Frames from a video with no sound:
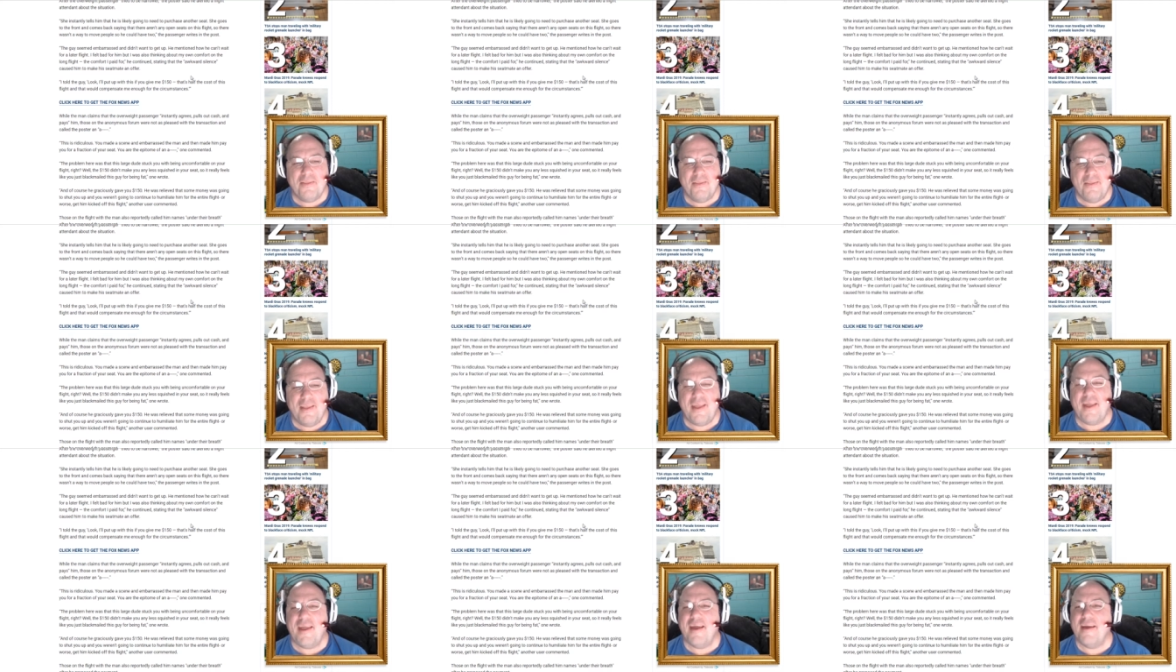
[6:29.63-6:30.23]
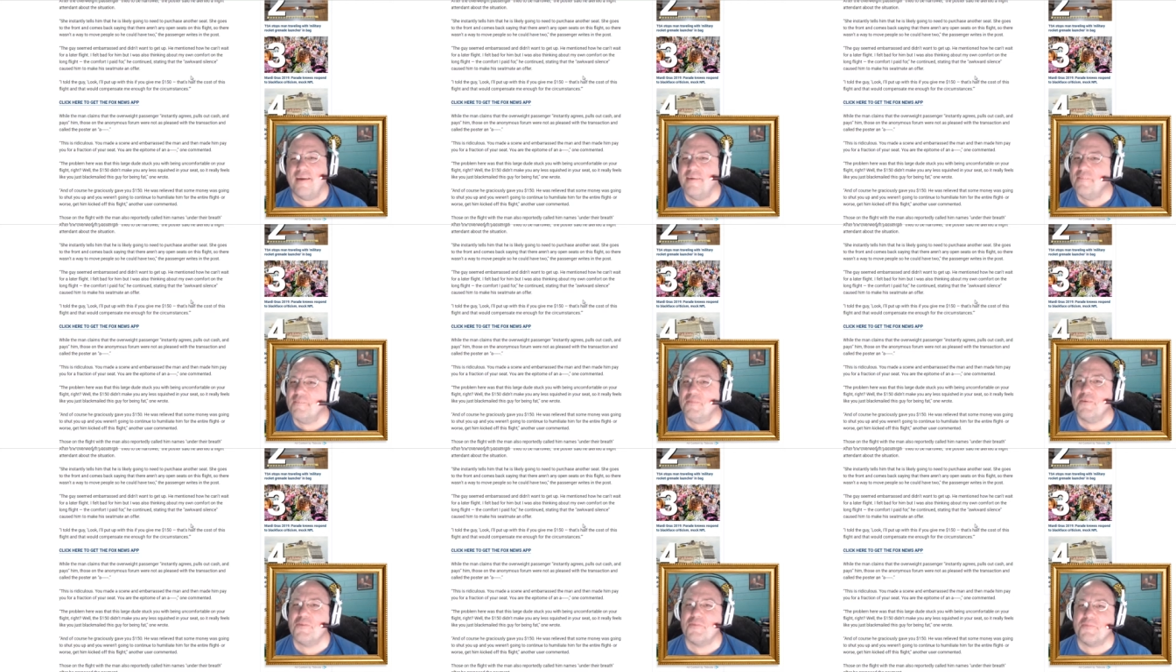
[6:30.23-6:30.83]
Yeah, it
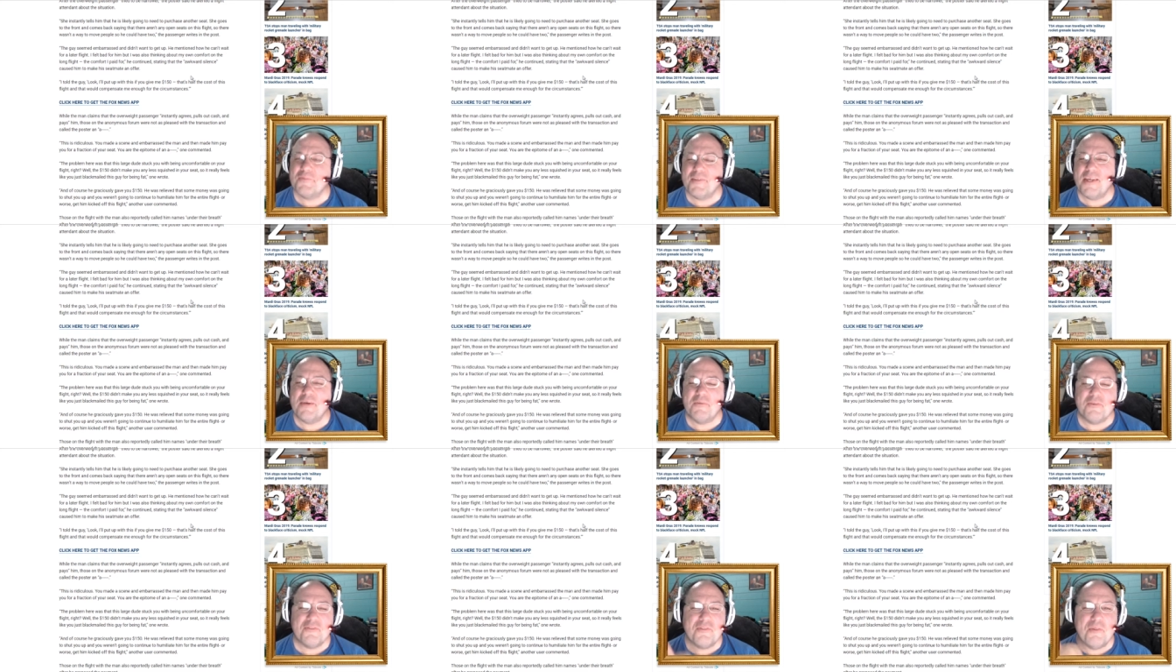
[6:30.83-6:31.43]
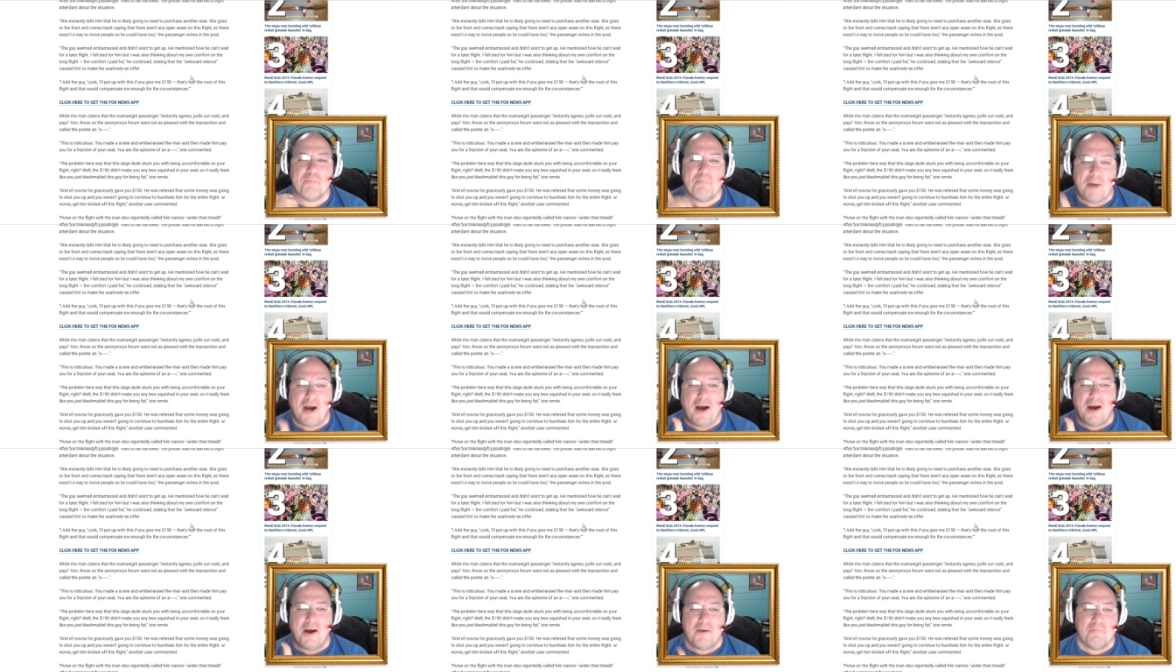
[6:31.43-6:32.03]
was it was the
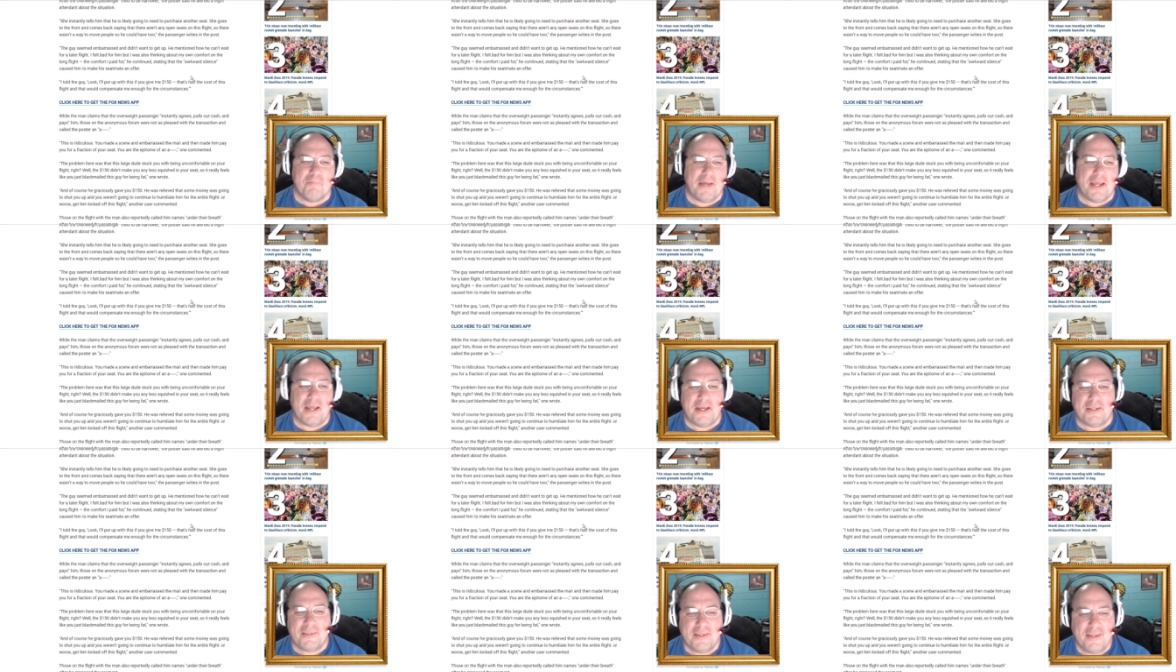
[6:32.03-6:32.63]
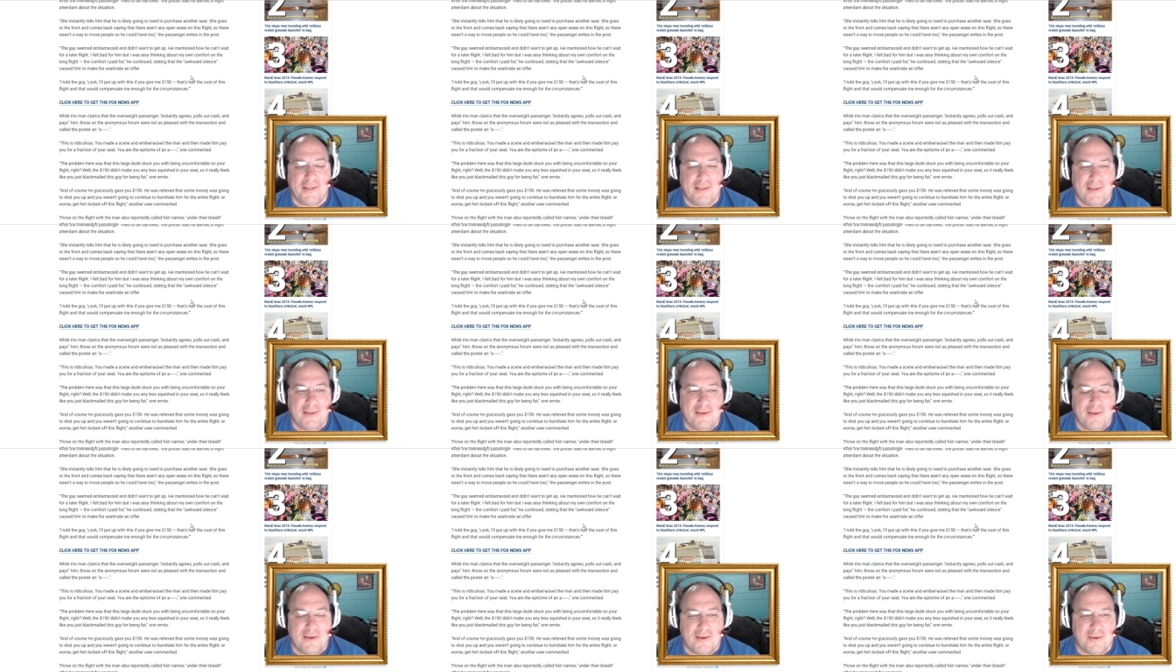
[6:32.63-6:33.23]
bomb, man.
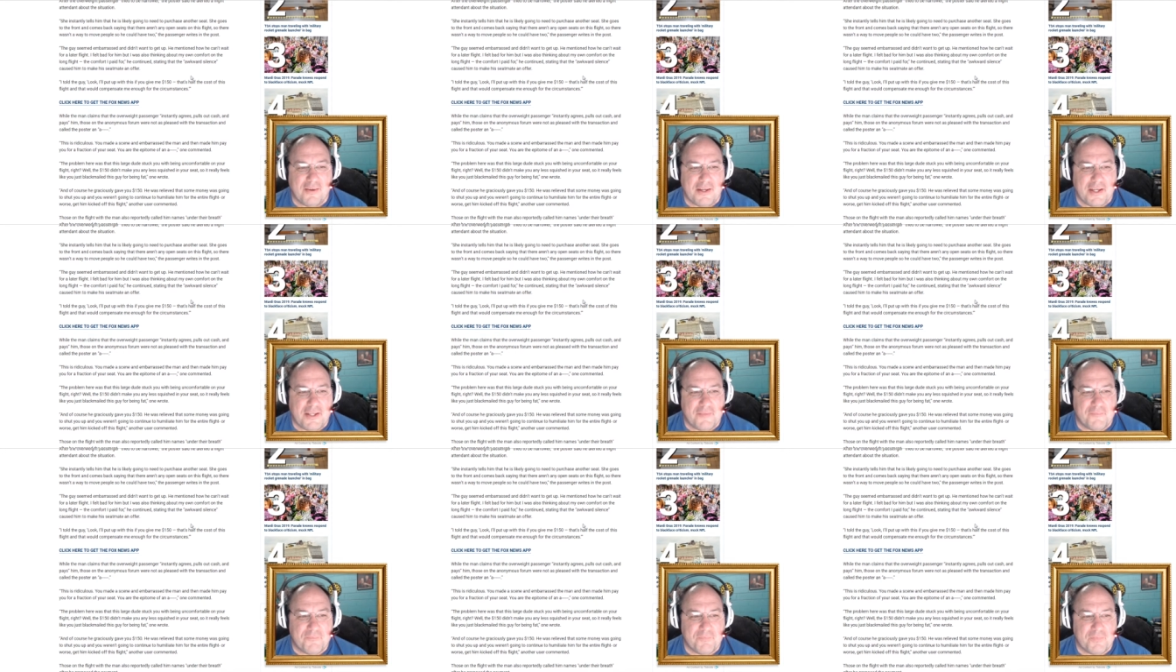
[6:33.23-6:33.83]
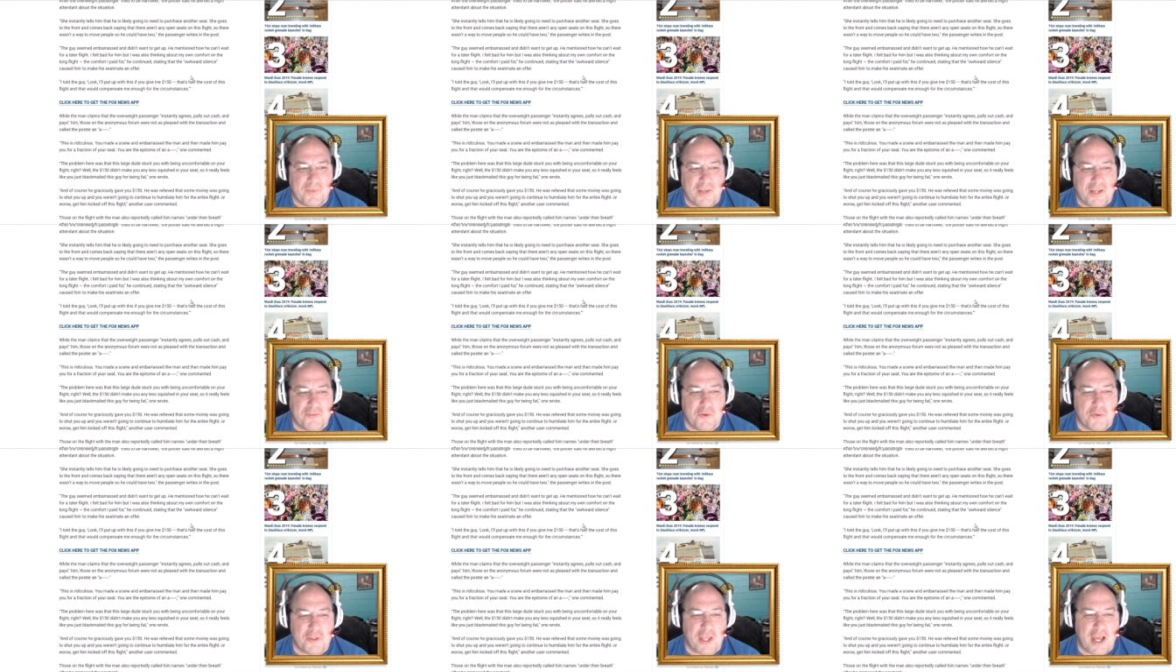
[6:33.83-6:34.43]
All right. I
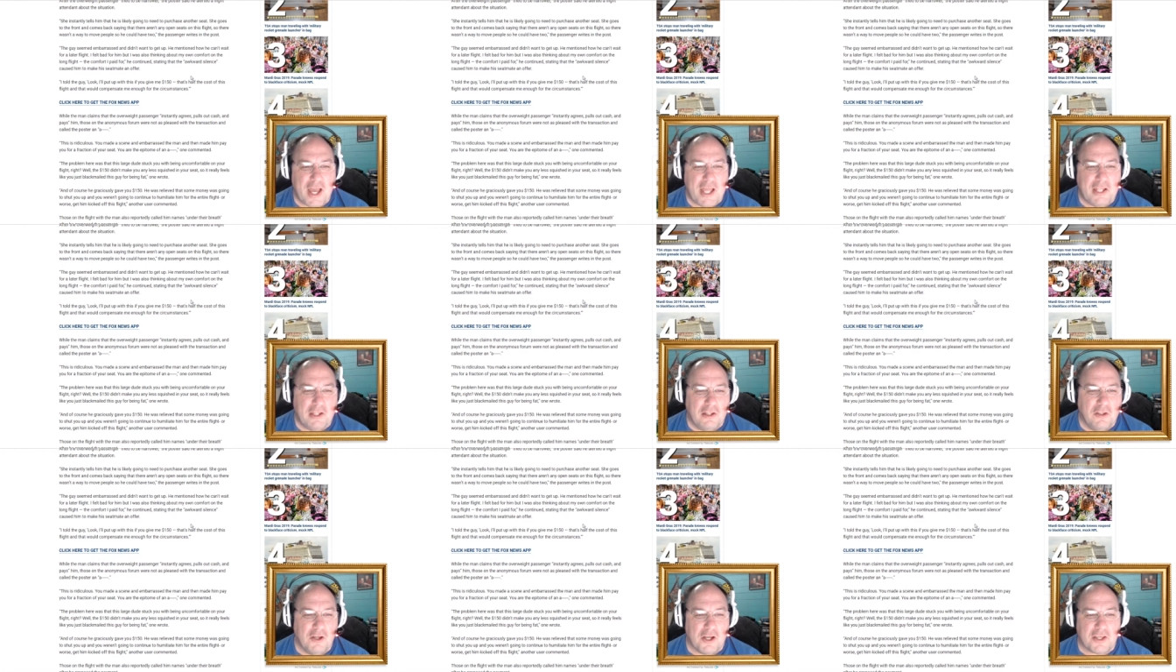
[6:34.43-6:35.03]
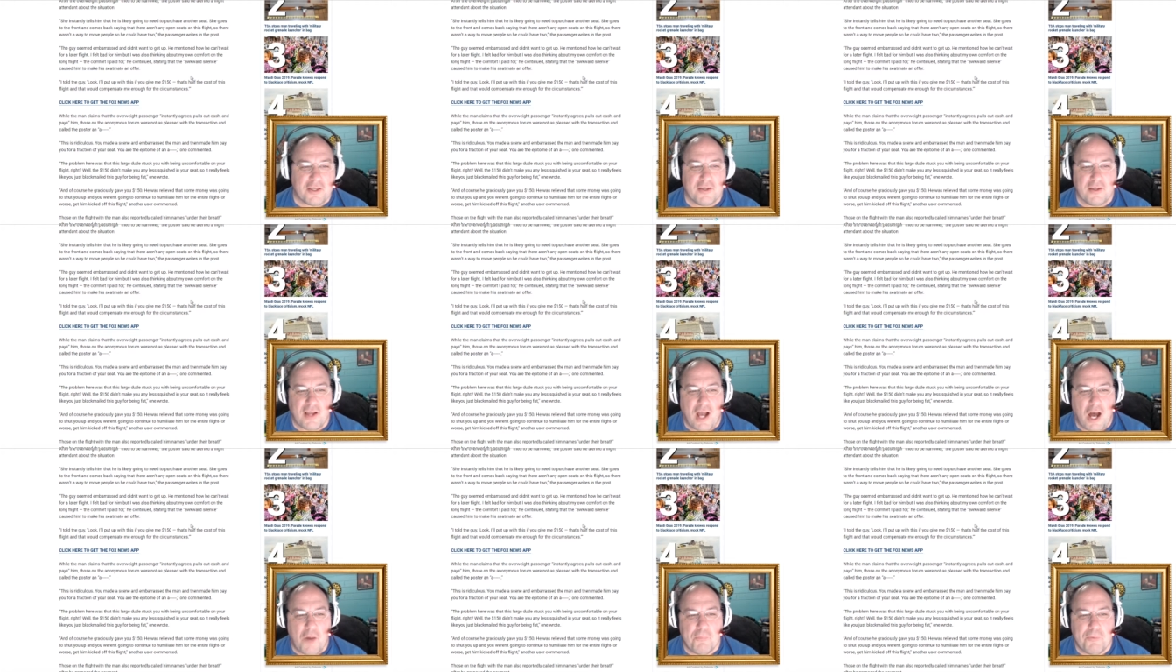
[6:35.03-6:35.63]
told the guy, "Look,
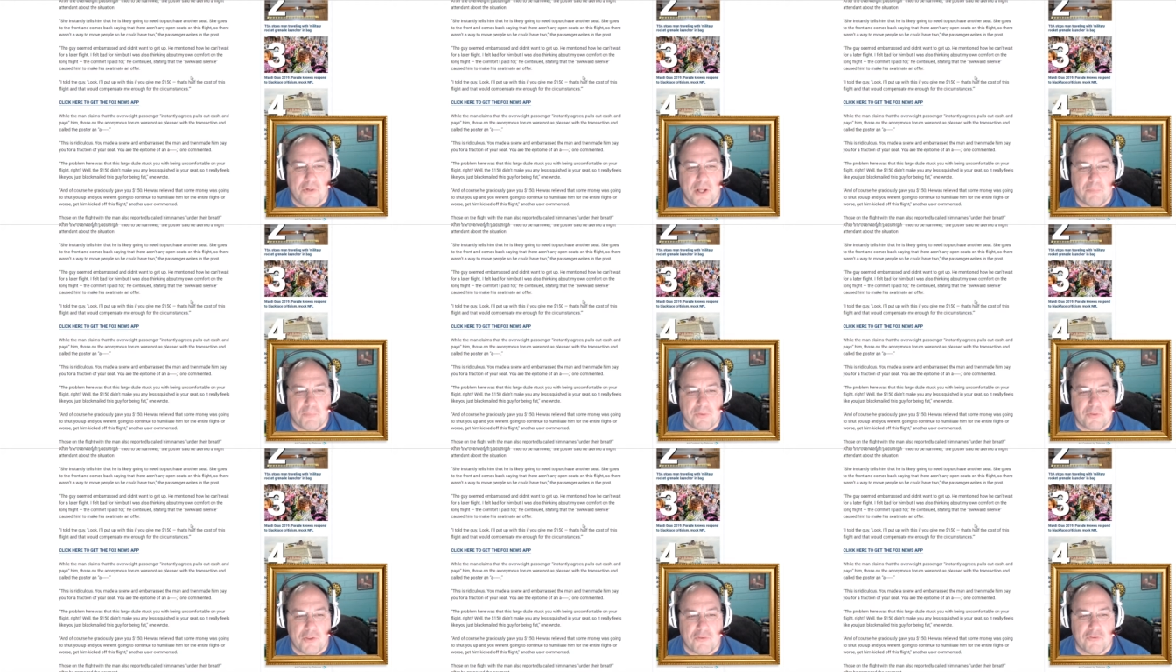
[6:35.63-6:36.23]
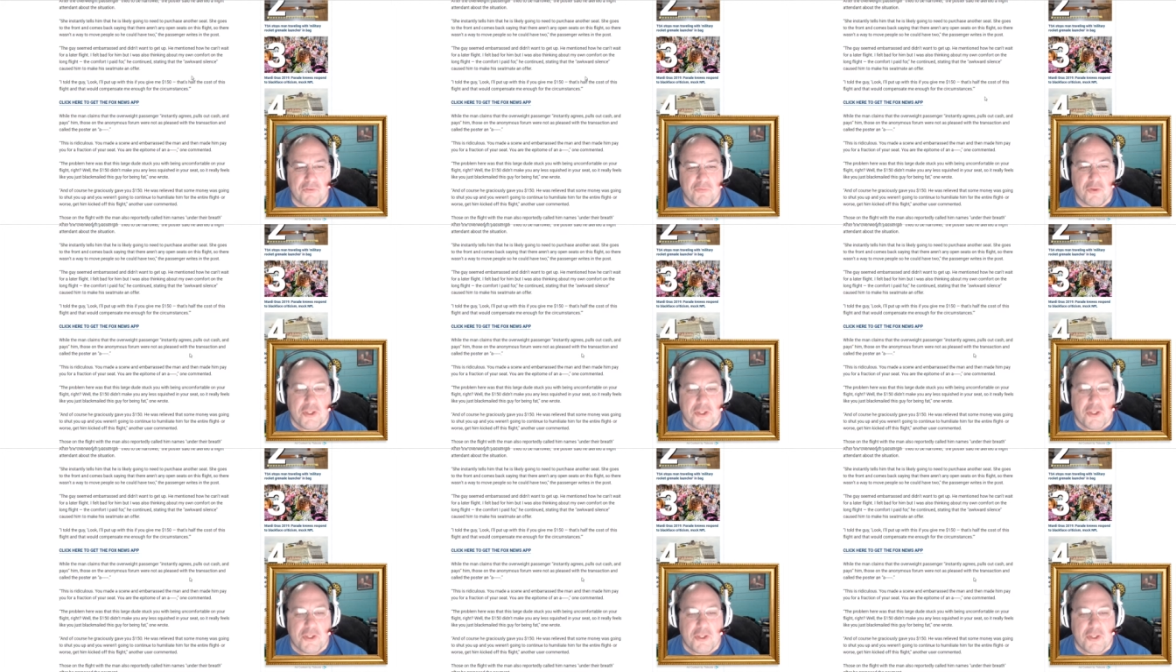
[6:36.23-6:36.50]
I'll put up with this if you